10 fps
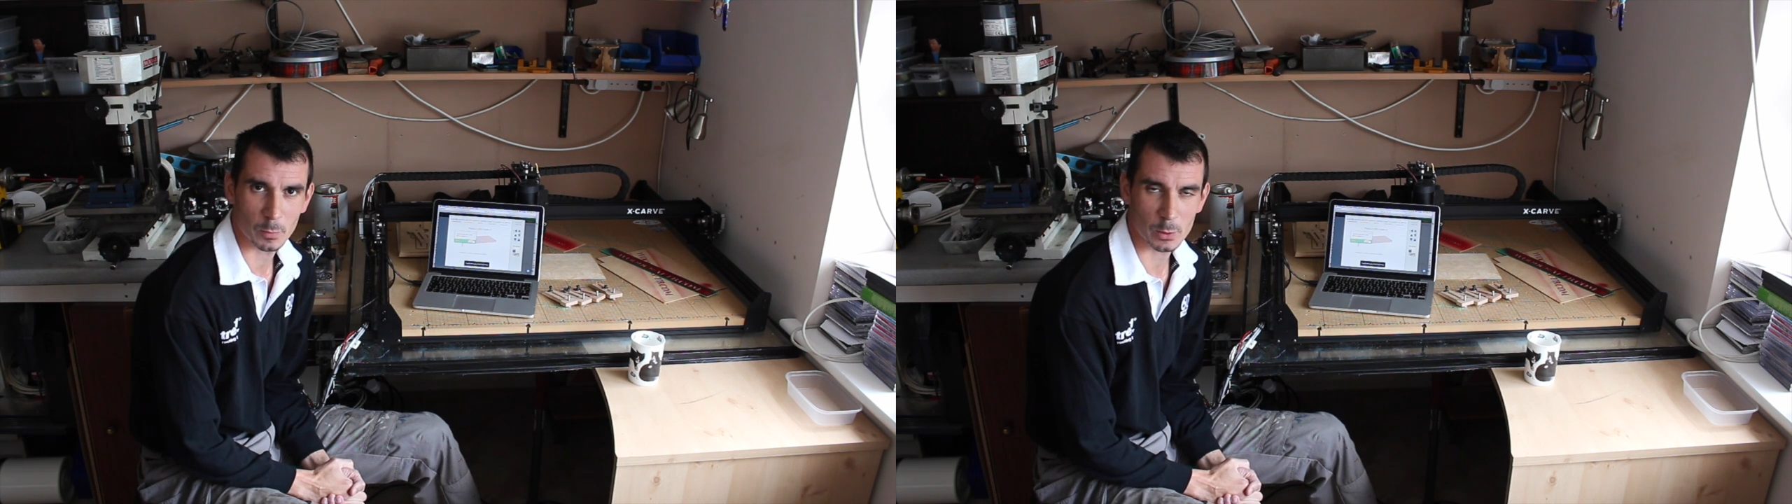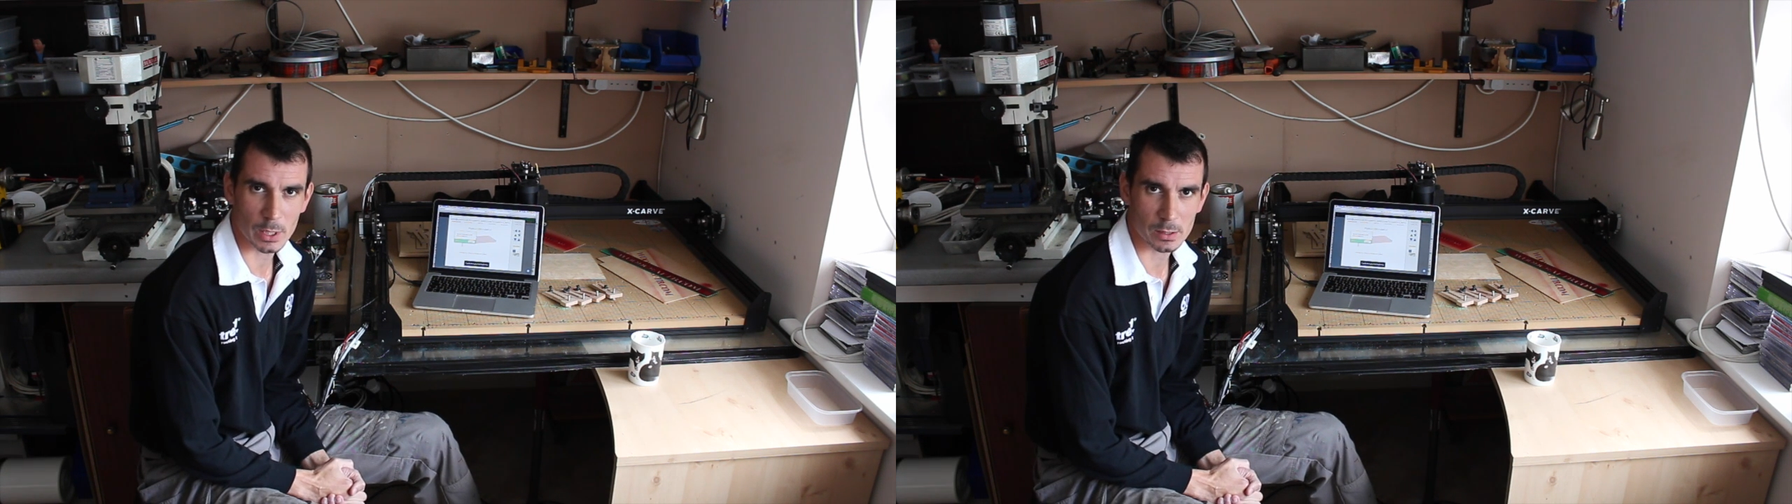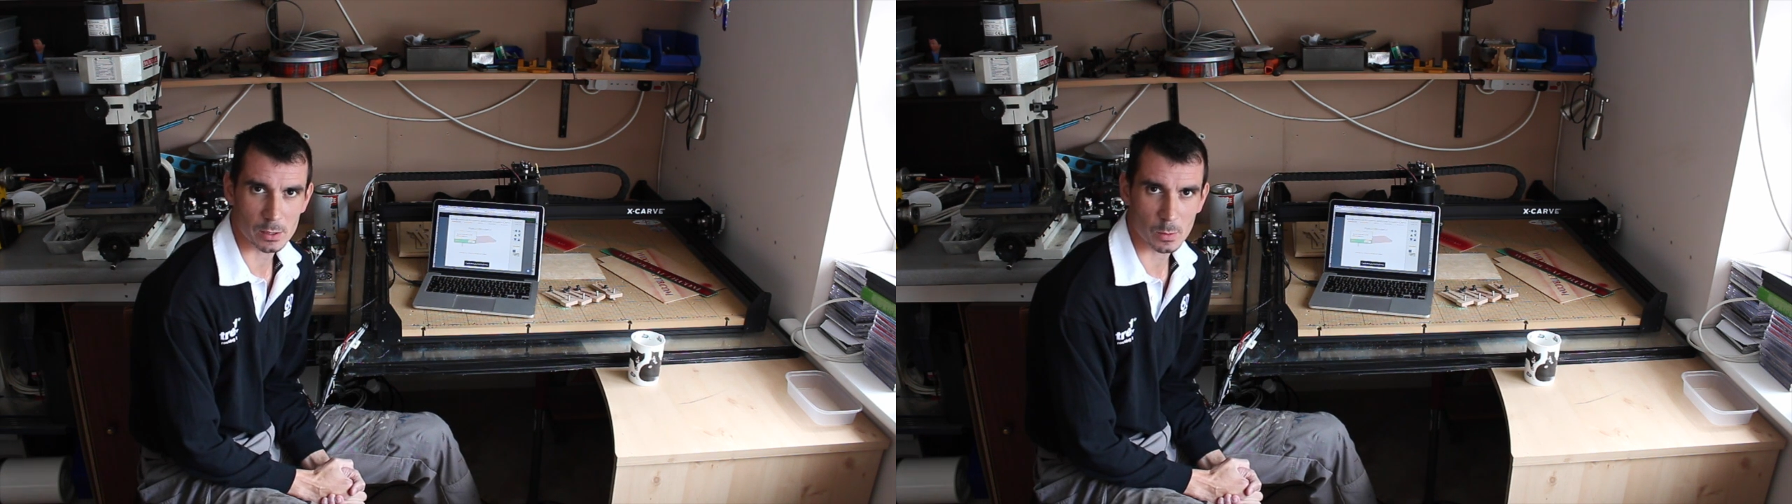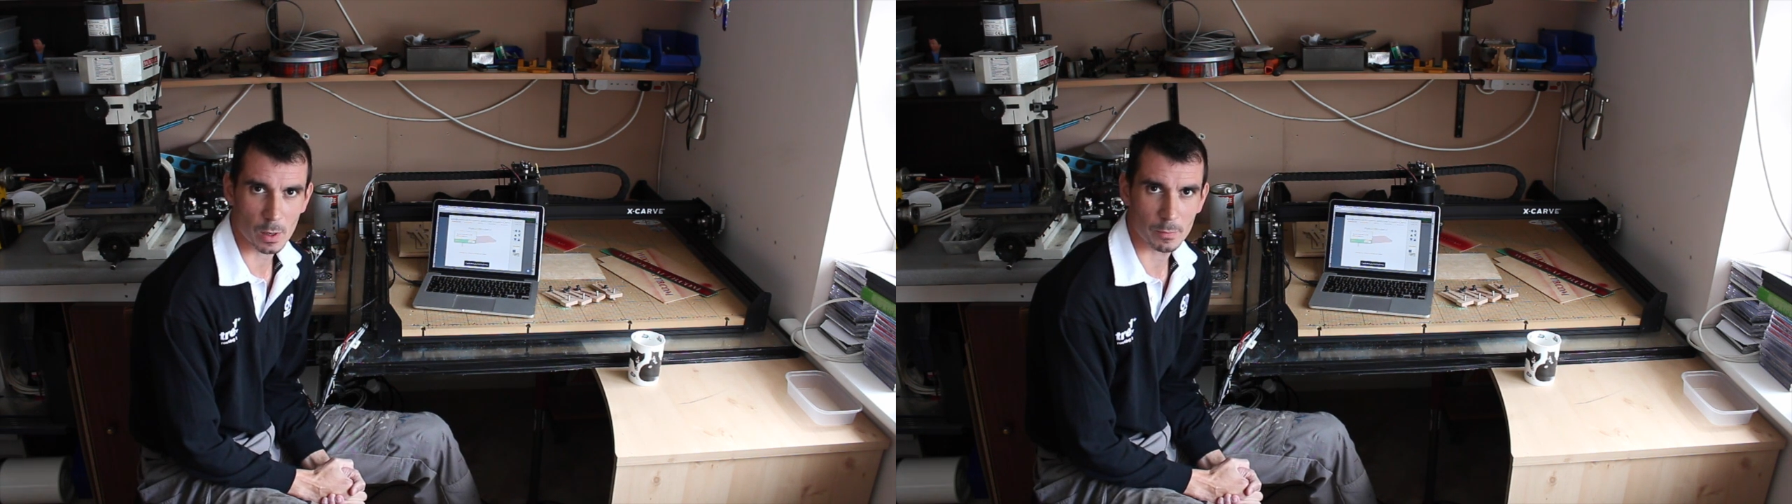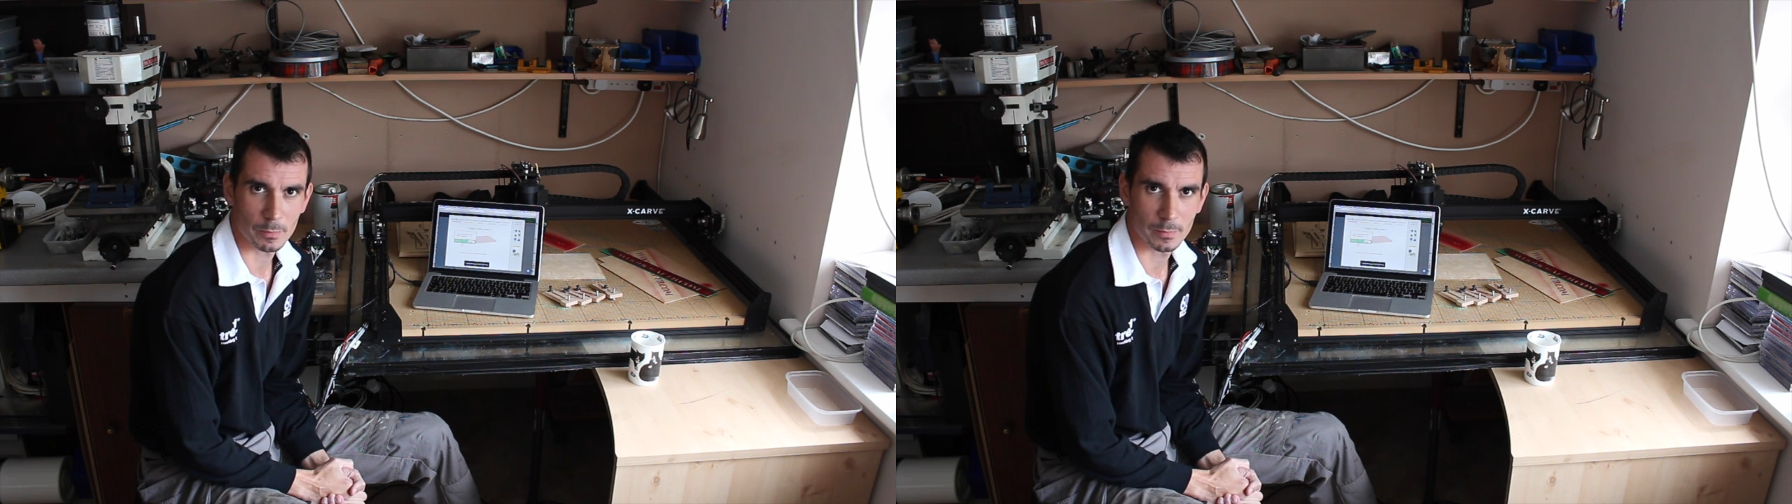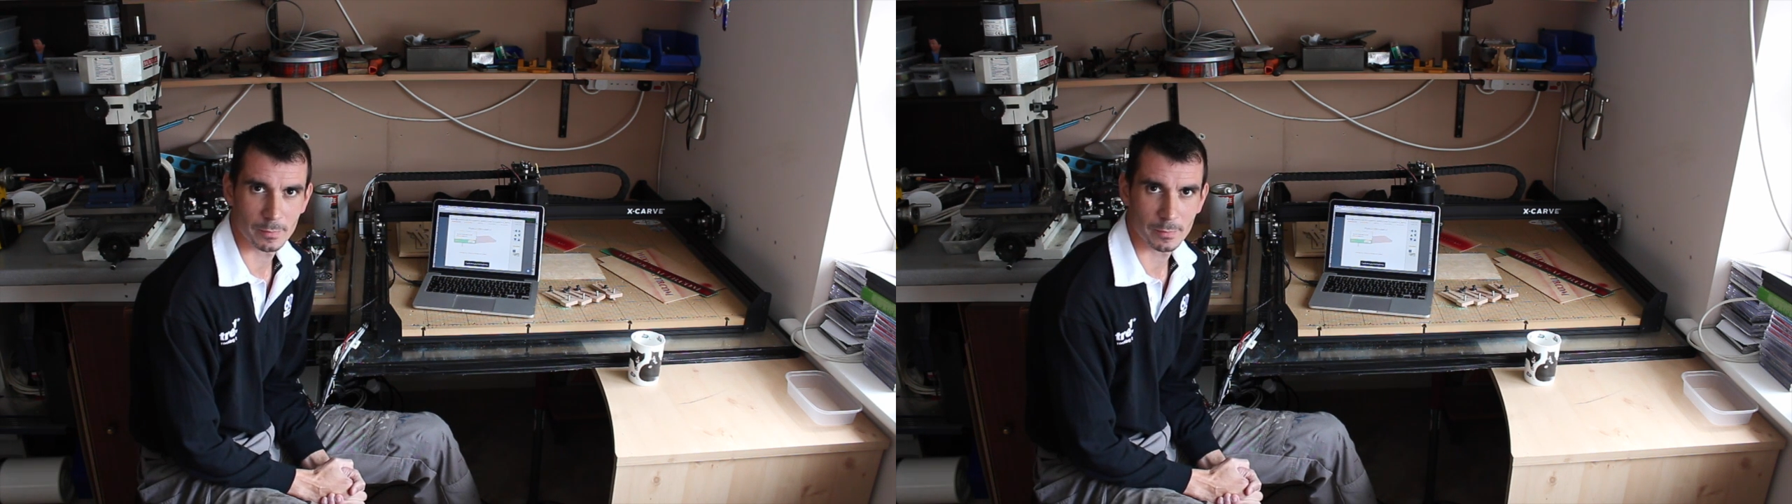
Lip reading: projects as well.